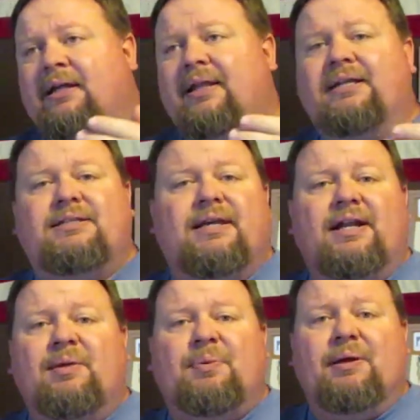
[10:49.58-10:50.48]
They set
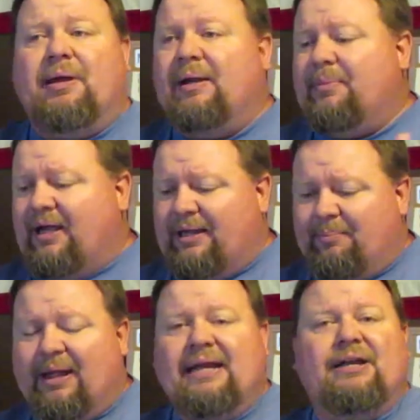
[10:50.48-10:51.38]
up a
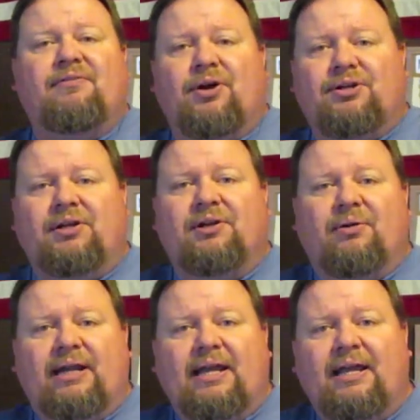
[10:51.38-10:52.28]
bank of
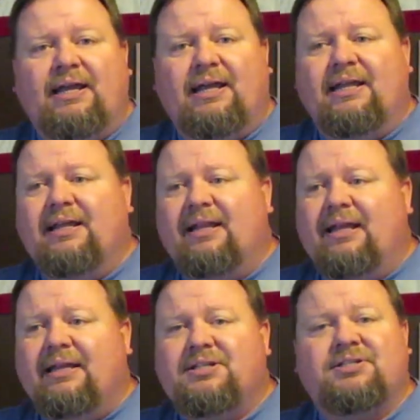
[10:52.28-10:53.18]
artillery in
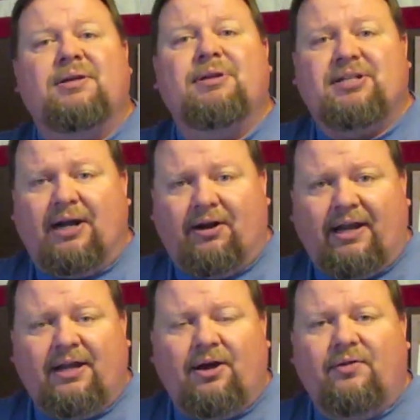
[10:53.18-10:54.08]
the
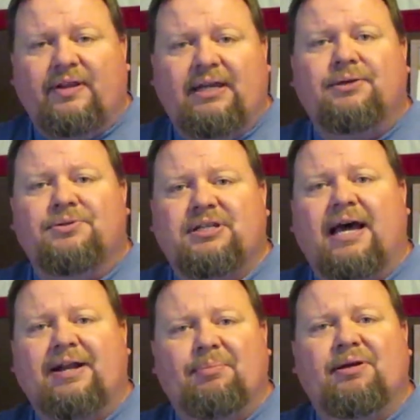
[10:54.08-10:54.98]
cemetery on the
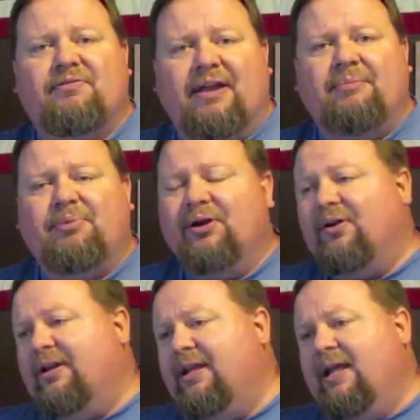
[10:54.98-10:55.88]
hillside above Van
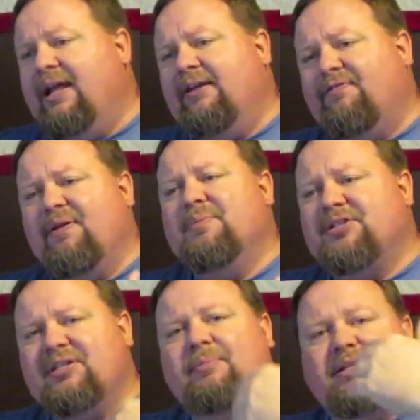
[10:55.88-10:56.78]
Buren, and from the
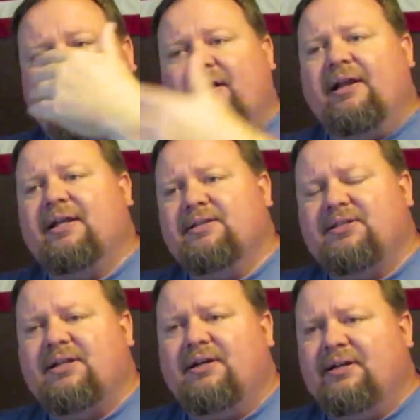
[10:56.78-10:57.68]
cemetery
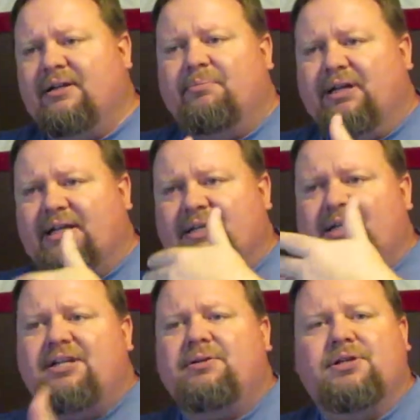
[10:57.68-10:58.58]

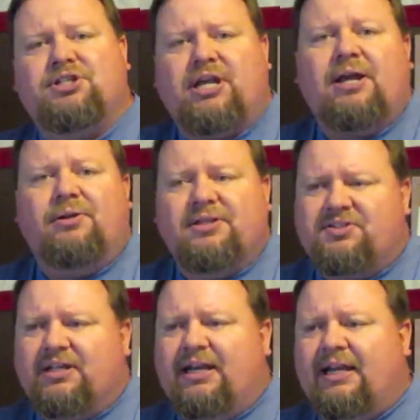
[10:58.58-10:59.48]
continued to shell the
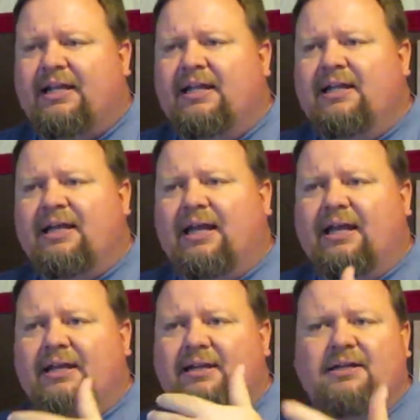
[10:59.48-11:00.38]
city
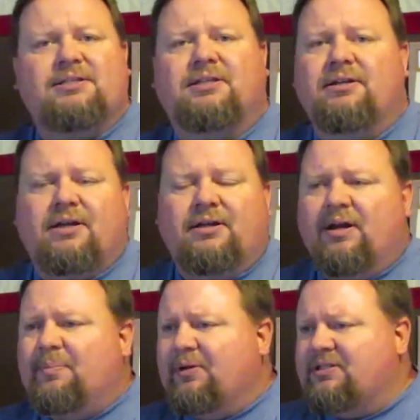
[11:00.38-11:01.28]
and sunk a
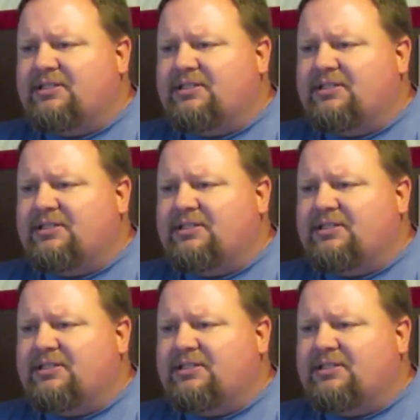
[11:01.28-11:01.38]
couple of